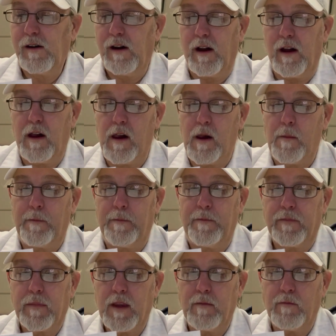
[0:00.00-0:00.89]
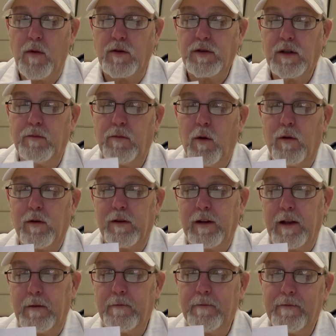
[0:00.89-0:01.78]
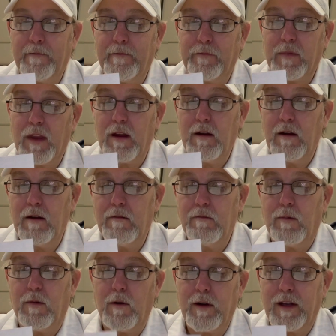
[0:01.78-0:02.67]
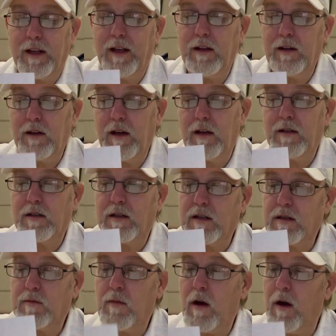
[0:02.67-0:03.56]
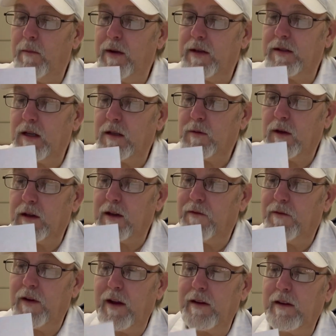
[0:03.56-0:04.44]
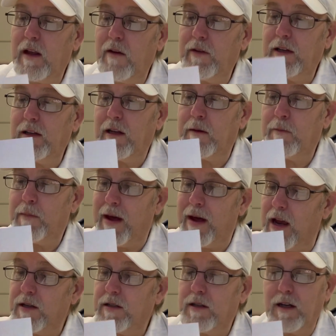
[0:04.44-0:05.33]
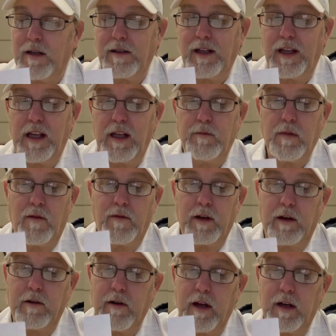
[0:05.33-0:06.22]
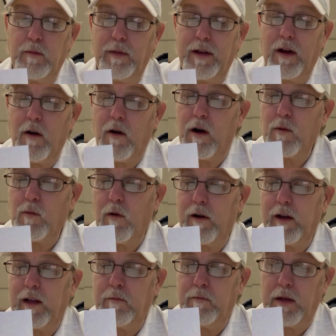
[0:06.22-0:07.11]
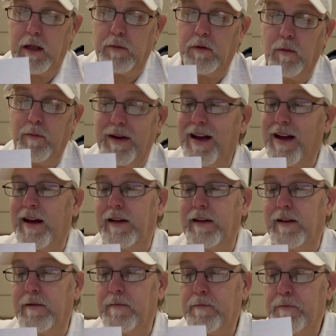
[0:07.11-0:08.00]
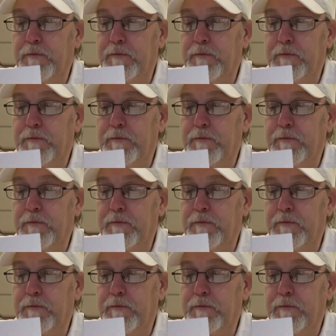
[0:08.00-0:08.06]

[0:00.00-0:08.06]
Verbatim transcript: um, most importantly, Pork King Good is a small business with a fun-loving and passionate team of incredibly hardworking people behind it.